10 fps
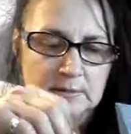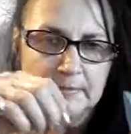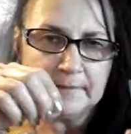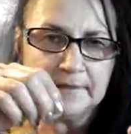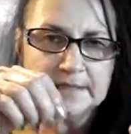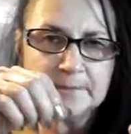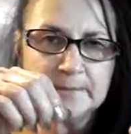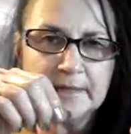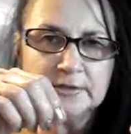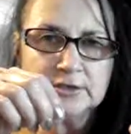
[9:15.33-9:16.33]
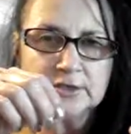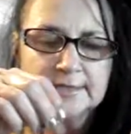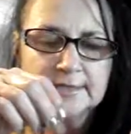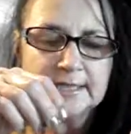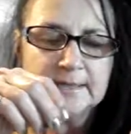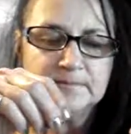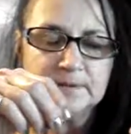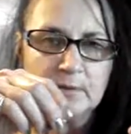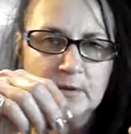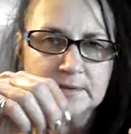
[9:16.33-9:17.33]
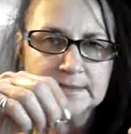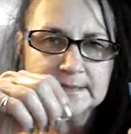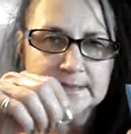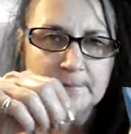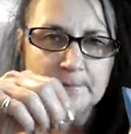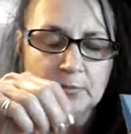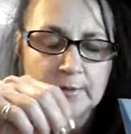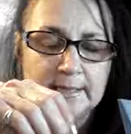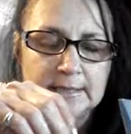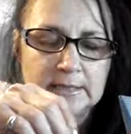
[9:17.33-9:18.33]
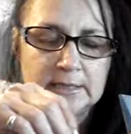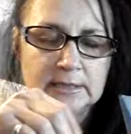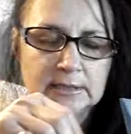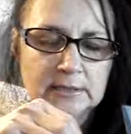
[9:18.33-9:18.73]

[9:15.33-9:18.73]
Maybe it's better just to keep them all separated